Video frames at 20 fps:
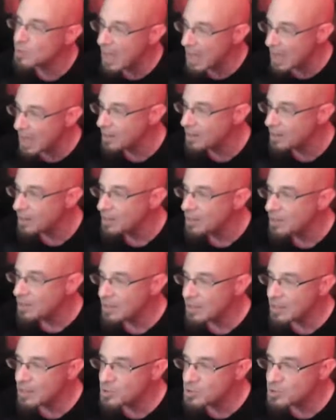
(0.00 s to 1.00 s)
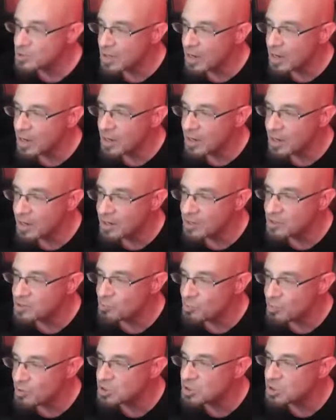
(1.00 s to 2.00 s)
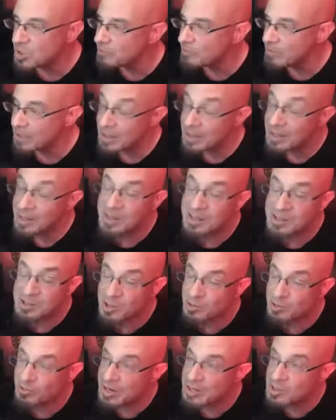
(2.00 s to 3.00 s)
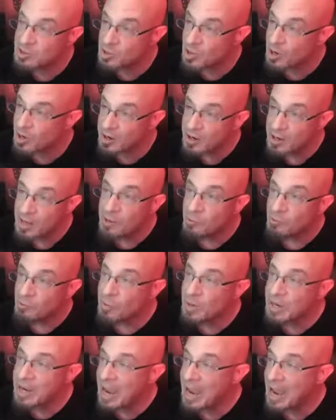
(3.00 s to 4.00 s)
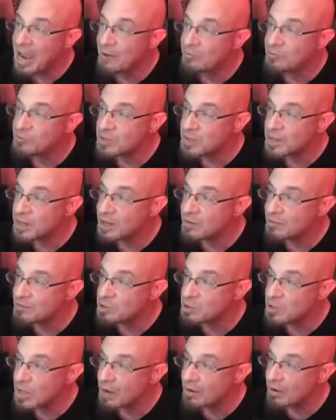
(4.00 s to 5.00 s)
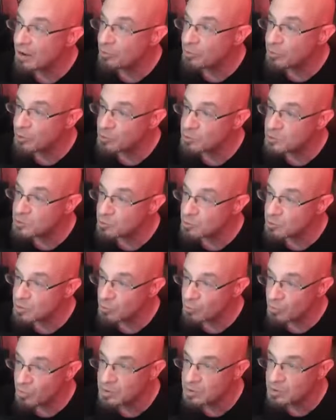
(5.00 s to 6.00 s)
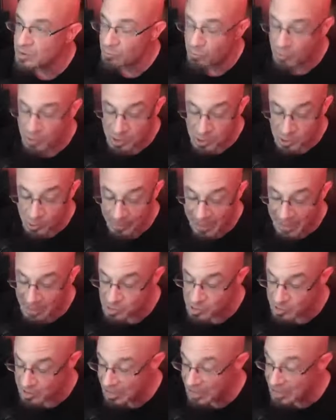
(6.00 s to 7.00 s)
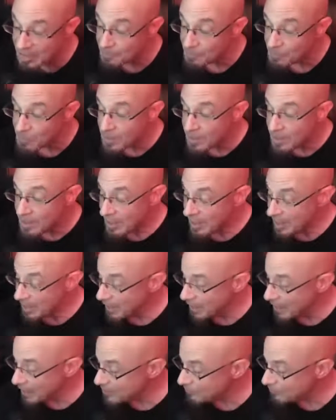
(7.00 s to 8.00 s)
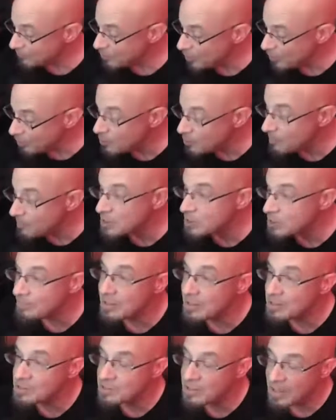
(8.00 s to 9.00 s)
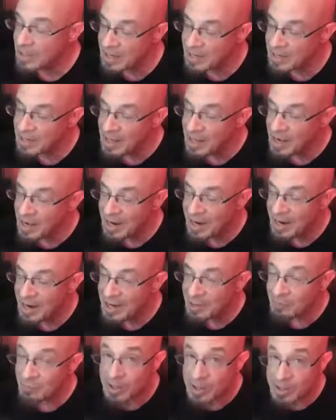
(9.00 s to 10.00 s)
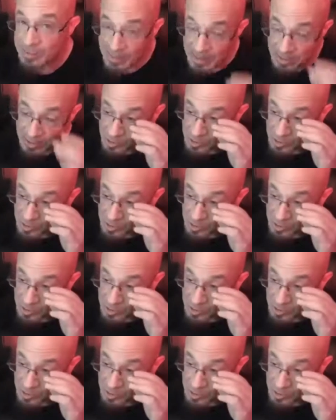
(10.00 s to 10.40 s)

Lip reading: that is a real achievement. It's a great song. We have to give a shout out though to the original band Slade. And if you don't know much about Slade, I highly recommend.